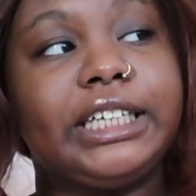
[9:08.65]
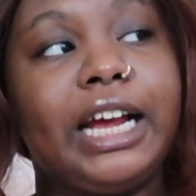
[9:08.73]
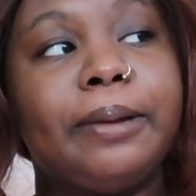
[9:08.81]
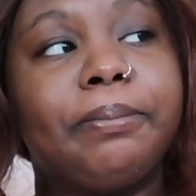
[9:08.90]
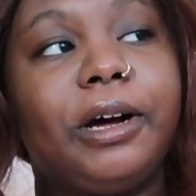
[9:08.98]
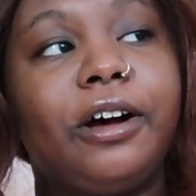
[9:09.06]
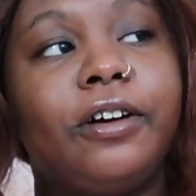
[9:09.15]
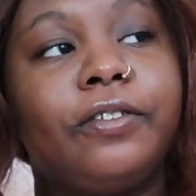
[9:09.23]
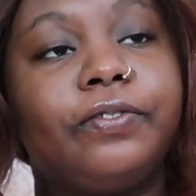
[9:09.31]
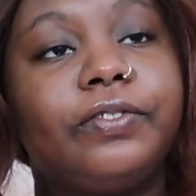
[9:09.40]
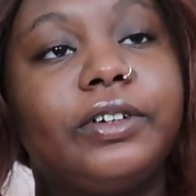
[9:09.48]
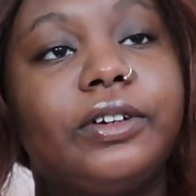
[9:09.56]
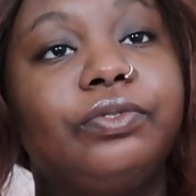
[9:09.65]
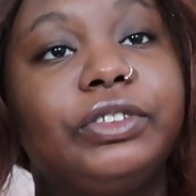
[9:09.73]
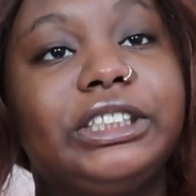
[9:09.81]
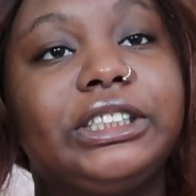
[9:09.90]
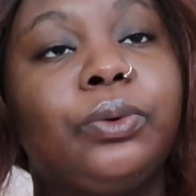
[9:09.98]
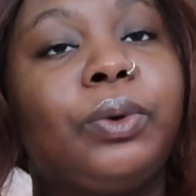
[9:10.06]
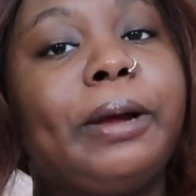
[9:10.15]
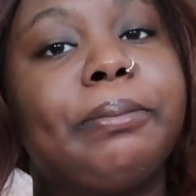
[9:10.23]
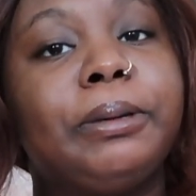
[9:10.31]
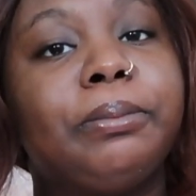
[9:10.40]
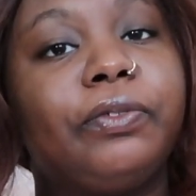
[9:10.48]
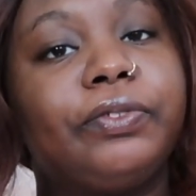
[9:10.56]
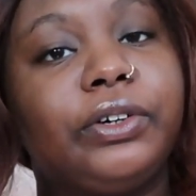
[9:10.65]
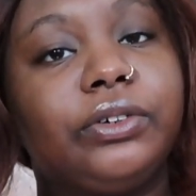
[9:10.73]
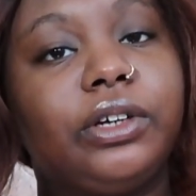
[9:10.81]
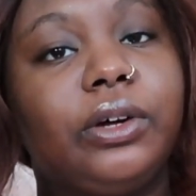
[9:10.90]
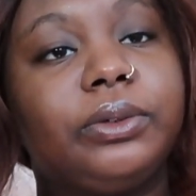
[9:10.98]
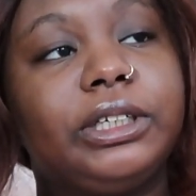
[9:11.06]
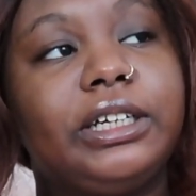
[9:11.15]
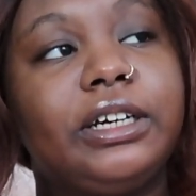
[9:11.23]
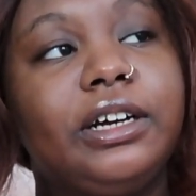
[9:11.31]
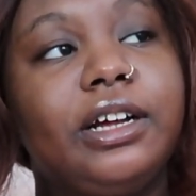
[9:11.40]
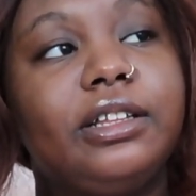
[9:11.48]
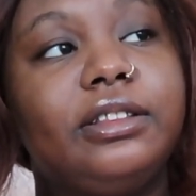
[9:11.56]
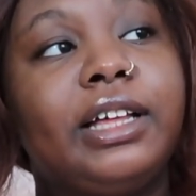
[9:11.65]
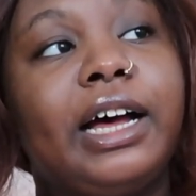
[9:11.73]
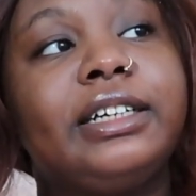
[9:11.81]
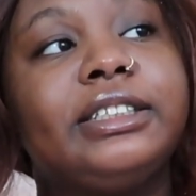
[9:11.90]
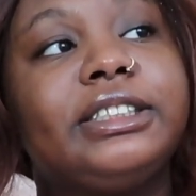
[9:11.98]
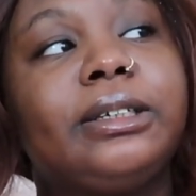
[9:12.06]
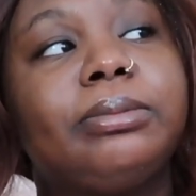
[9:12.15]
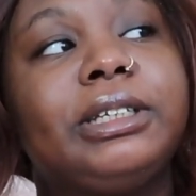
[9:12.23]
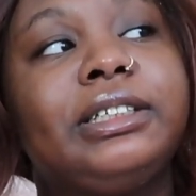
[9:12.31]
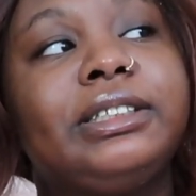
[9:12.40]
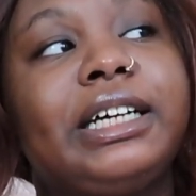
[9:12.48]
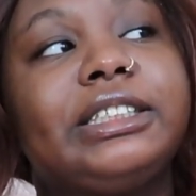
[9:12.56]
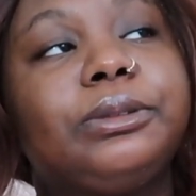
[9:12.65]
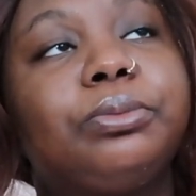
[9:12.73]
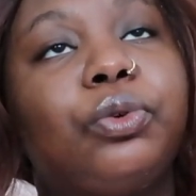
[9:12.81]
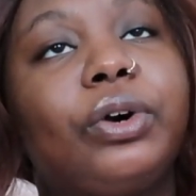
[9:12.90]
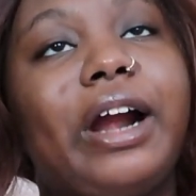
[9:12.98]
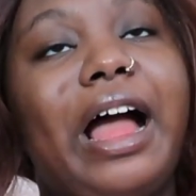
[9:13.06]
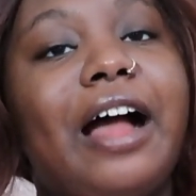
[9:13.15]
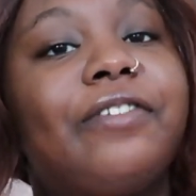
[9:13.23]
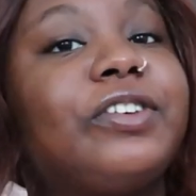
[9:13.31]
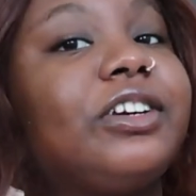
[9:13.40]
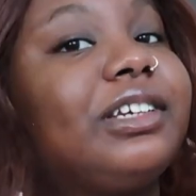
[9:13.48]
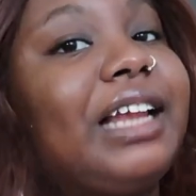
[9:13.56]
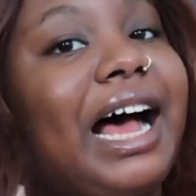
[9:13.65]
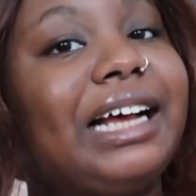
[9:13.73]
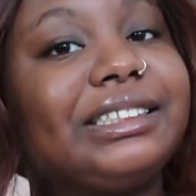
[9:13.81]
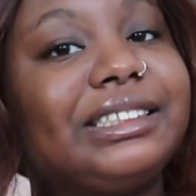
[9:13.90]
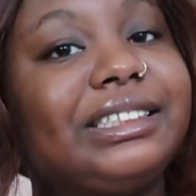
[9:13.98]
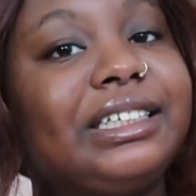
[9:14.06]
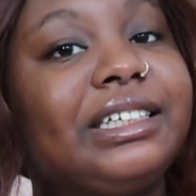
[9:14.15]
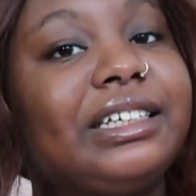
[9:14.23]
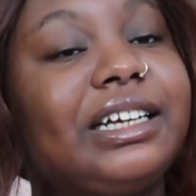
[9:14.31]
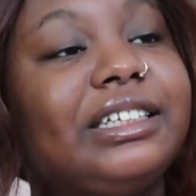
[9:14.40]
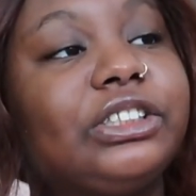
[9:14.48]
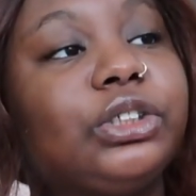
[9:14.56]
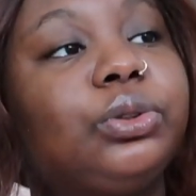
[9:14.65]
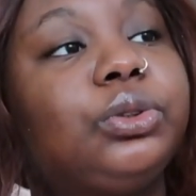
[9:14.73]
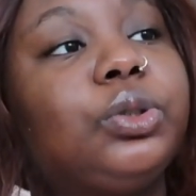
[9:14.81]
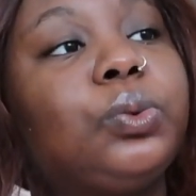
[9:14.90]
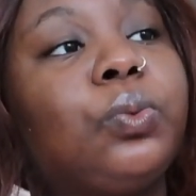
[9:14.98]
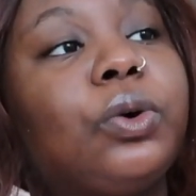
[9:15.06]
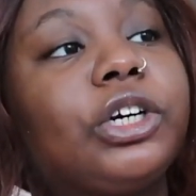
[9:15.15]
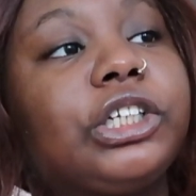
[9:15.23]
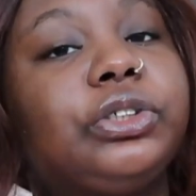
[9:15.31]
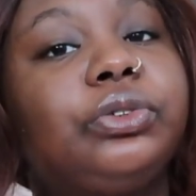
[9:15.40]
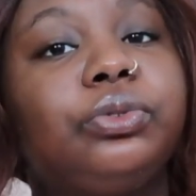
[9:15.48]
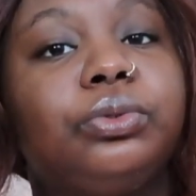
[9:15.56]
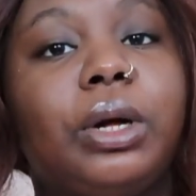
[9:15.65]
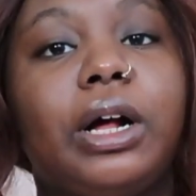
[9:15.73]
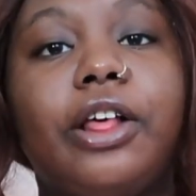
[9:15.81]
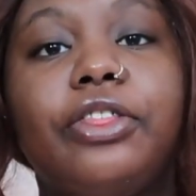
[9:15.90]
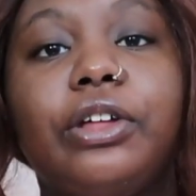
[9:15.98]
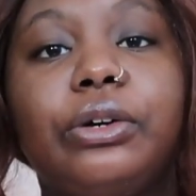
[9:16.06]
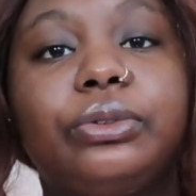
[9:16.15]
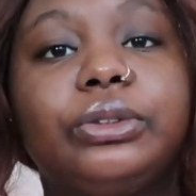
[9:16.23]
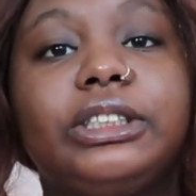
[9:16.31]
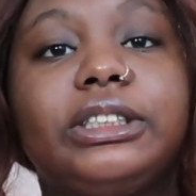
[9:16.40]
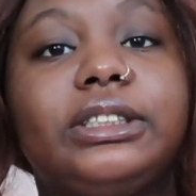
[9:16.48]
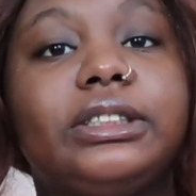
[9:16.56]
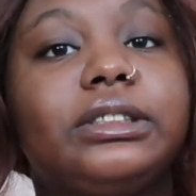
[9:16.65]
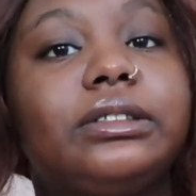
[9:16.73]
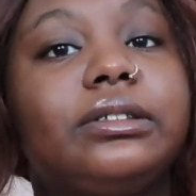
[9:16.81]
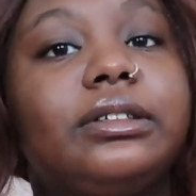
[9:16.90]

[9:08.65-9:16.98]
type of reason why people feel lonely, that is something that's more everlasting until you work through those